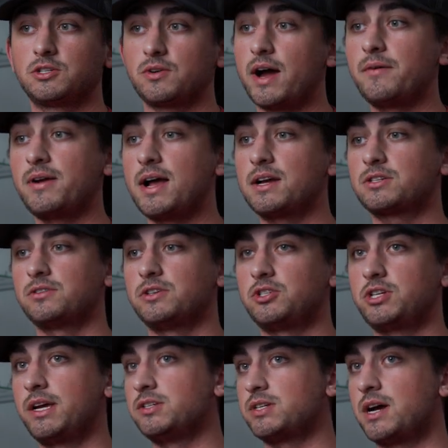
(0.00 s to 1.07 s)
So I would actually
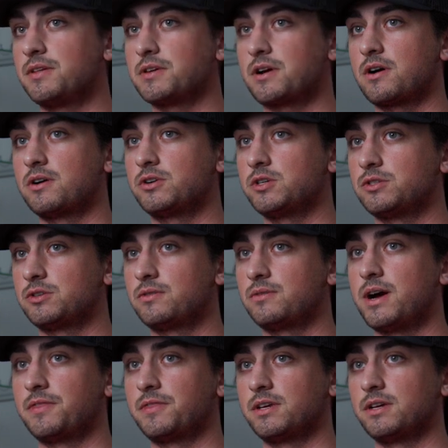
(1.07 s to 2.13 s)
change out the cartridge
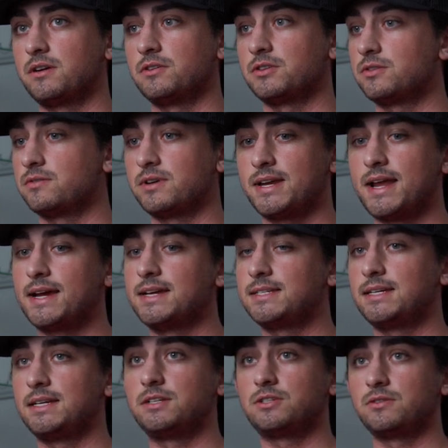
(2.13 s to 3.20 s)
throughout the year to a
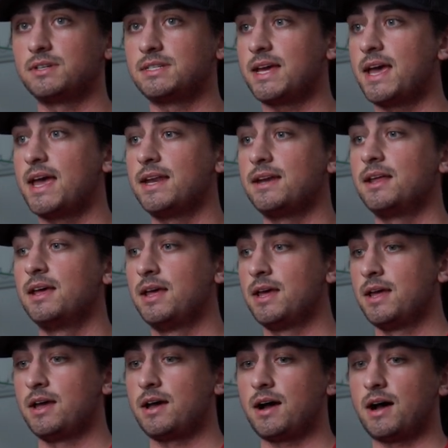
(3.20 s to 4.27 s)
19, to a 10,
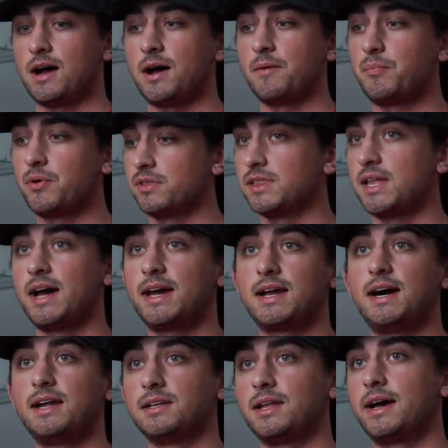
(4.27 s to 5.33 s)
put light
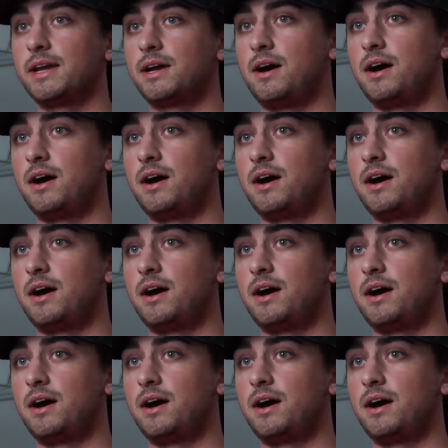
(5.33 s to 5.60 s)
on, light